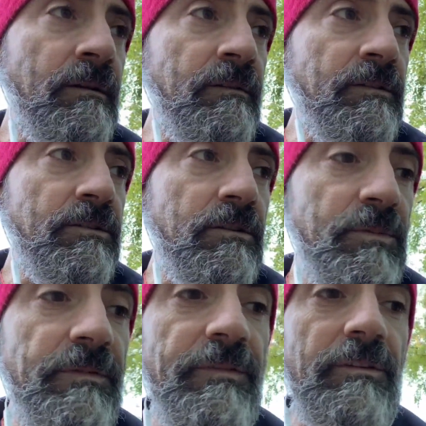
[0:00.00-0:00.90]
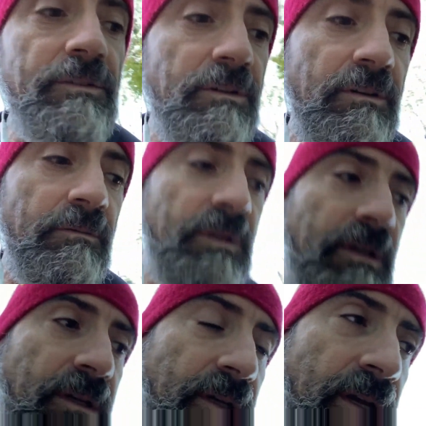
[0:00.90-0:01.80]
Stopped a few times,
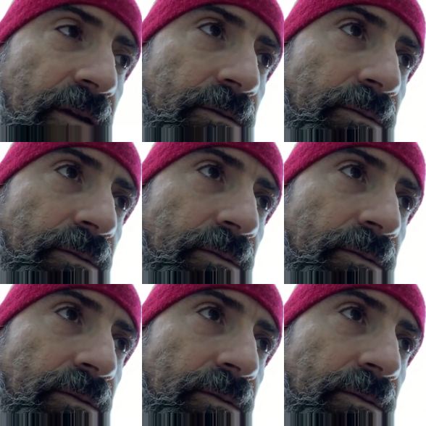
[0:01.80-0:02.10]
catch my